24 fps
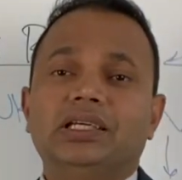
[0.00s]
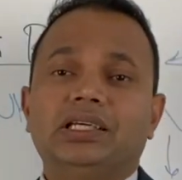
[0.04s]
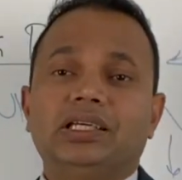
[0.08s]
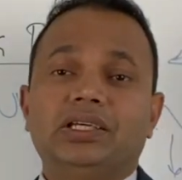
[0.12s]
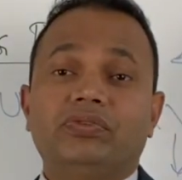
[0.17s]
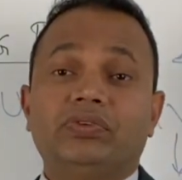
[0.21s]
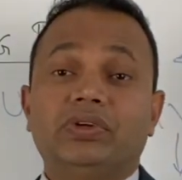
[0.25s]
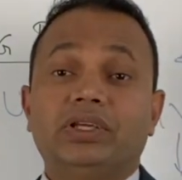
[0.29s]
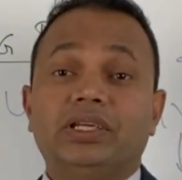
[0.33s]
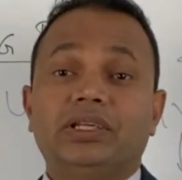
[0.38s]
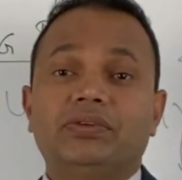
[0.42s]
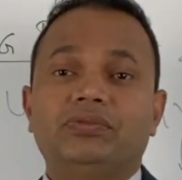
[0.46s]

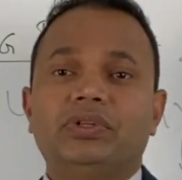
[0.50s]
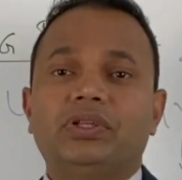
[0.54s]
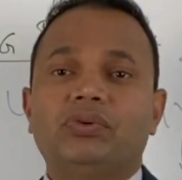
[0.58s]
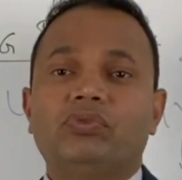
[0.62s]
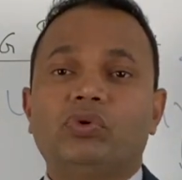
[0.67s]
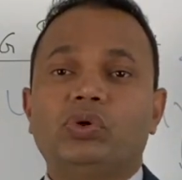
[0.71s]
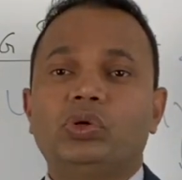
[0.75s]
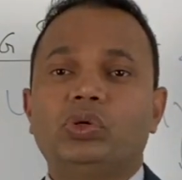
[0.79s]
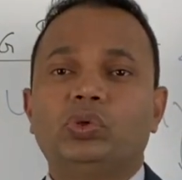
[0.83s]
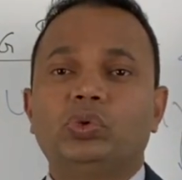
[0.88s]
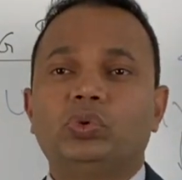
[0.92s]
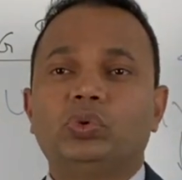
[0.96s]
even if they
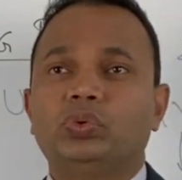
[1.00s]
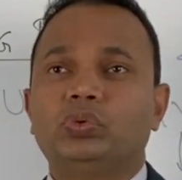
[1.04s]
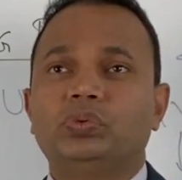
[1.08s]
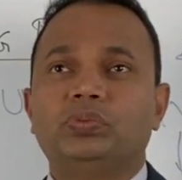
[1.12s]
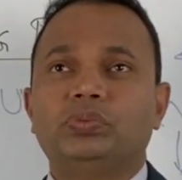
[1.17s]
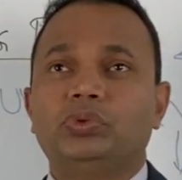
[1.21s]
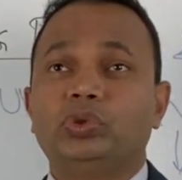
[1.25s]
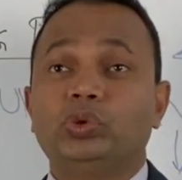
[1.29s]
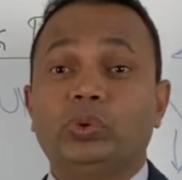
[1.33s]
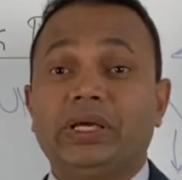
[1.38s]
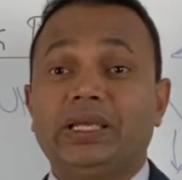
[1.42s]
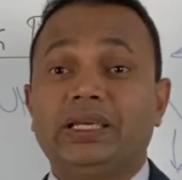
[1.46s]
want to
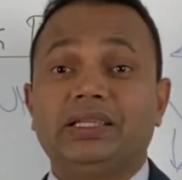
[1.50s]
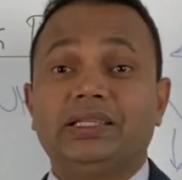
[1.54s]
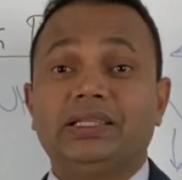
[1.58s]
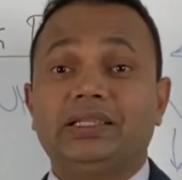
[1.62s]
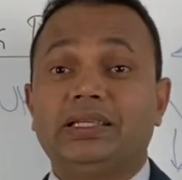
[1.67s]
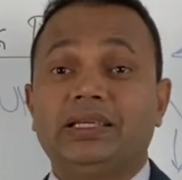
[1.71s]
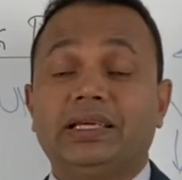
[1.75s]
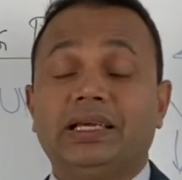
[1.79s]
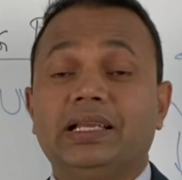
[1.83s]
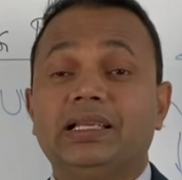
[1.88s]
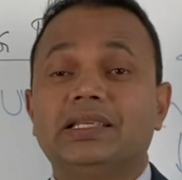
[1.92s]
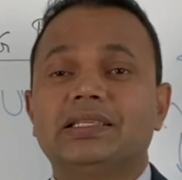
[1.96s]
do
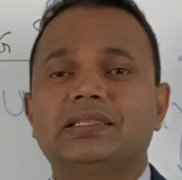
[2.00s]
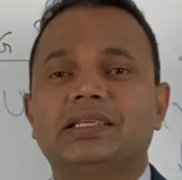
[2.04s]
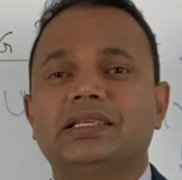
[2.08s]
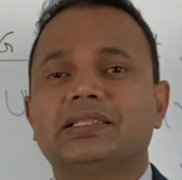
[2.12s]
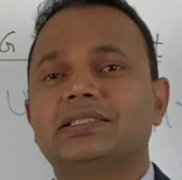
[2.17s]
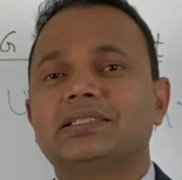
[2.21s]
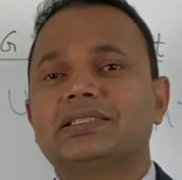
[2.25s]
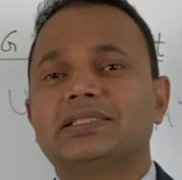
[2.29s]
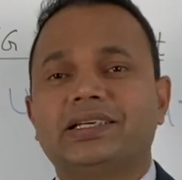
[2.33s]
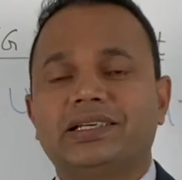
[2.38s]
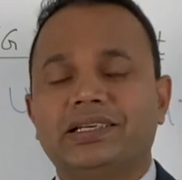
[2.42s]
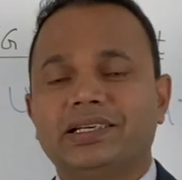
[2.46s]
anything else
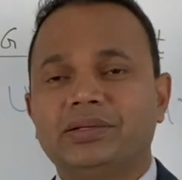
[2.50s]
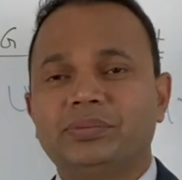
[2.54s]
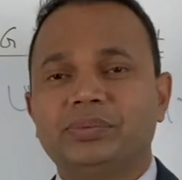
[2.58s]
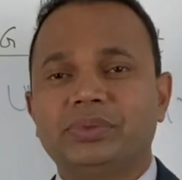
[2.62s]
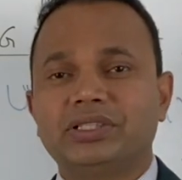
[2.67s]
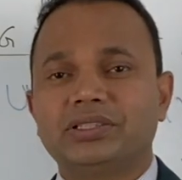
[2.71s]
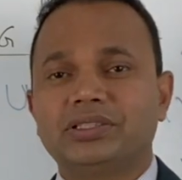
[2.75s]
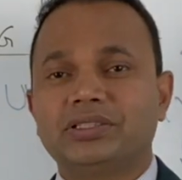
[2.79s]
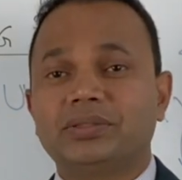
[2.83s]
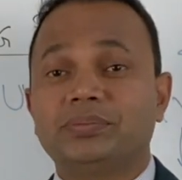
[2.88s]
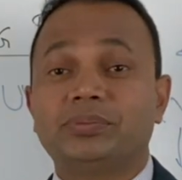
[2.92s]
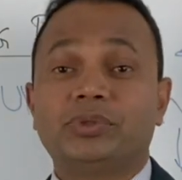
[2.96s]
as a settled
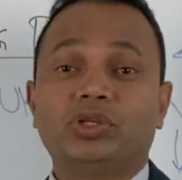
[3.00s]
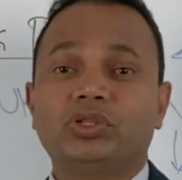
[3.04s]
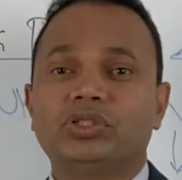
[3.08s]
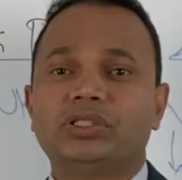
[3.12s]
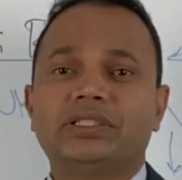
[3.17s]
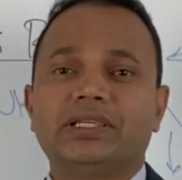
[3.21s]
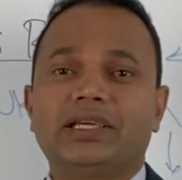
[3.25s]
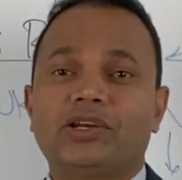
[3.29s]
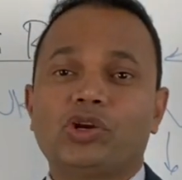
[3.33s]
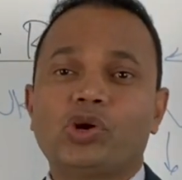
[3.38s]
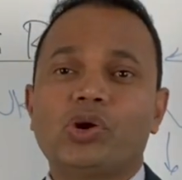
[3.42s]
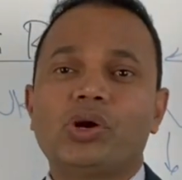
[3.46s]
person,
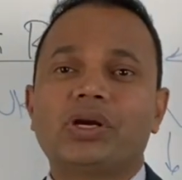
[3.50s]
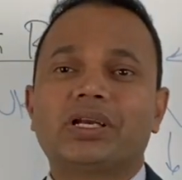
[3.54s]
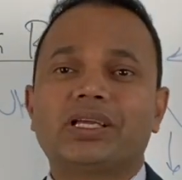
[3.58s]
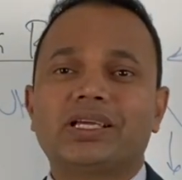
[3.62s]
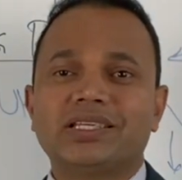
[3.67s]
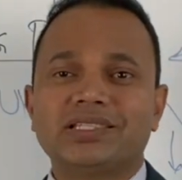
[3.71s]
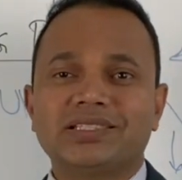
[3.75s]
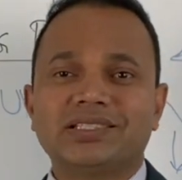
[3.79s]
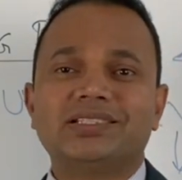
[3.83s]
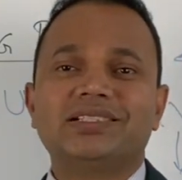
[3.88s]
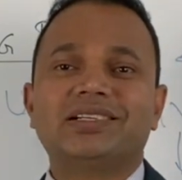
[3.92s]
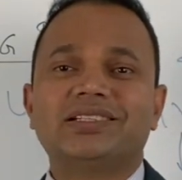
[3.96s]
because they are not
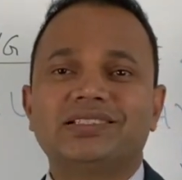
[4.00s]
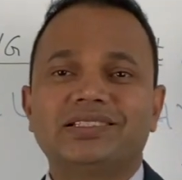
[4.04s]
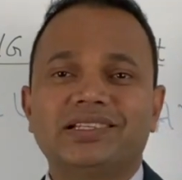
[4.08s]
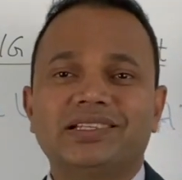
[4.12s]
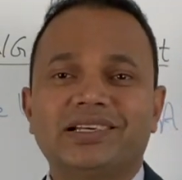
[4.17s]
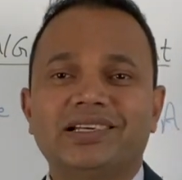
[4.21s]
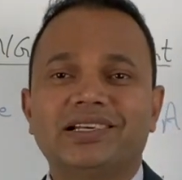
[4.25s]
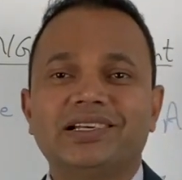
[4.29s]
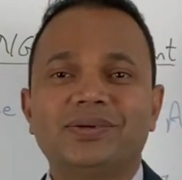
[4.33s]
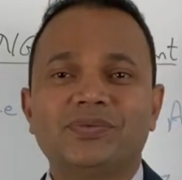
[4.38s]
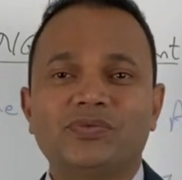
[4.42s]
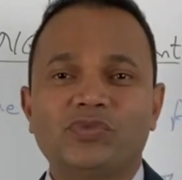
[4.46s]
considered
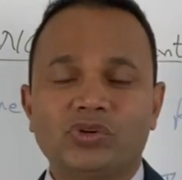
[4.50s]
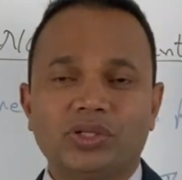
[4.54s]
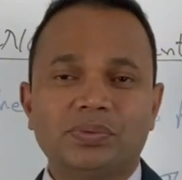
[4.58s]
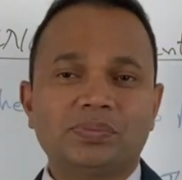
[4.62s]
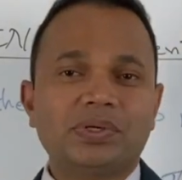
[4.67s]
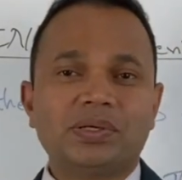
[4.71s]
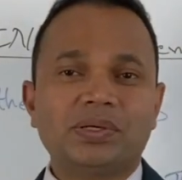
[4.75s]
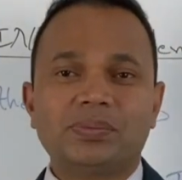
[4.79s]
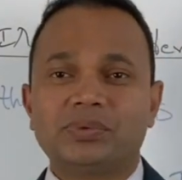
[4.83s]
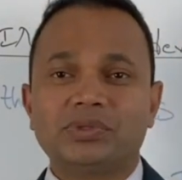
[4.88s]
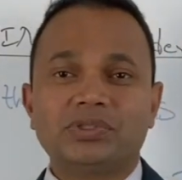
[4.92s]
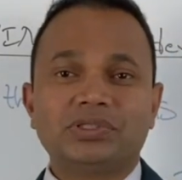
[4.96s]
settled for the
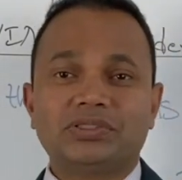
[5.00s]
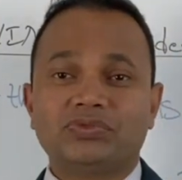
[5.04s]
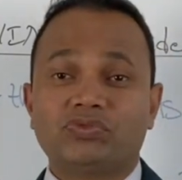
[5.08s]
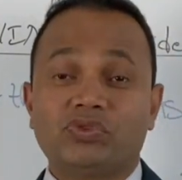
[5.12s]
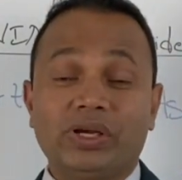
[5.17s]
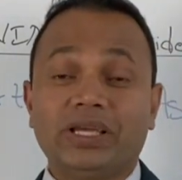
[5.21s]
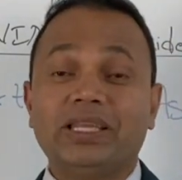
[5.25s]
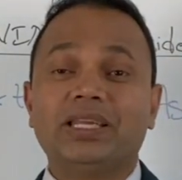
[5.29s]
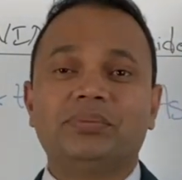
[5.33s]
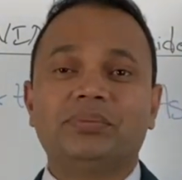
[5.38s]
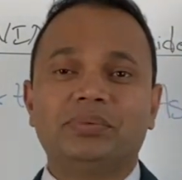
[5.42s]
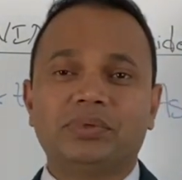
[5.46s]
purpose,
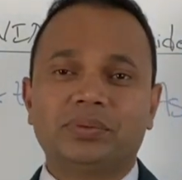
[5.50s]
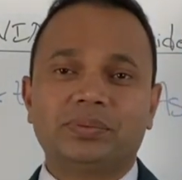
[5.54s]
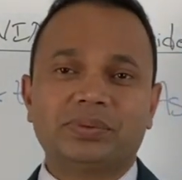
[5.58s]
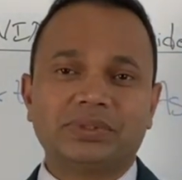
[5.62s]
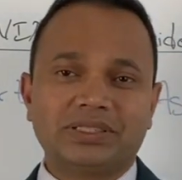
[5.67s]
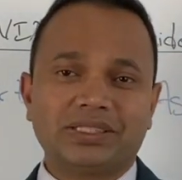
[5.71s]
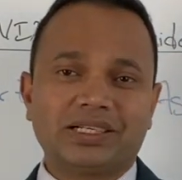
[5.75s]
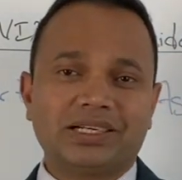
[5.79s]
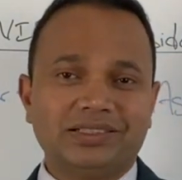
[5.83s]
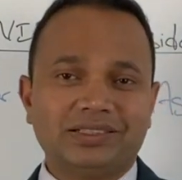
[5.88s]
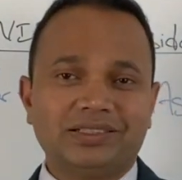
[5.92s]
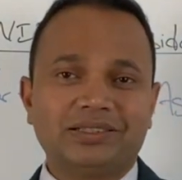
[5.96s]
for any
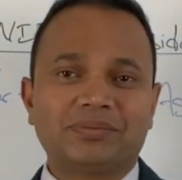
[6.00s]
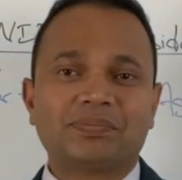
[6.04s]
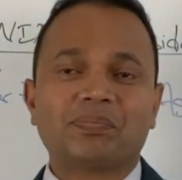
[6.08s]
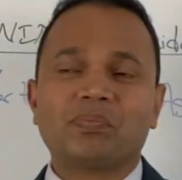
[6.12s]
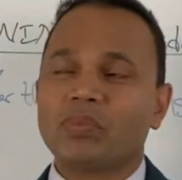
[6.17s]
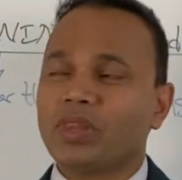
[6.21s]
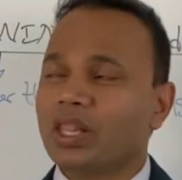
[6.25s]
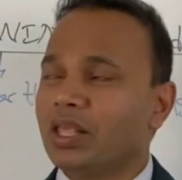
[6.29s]
purpose rather.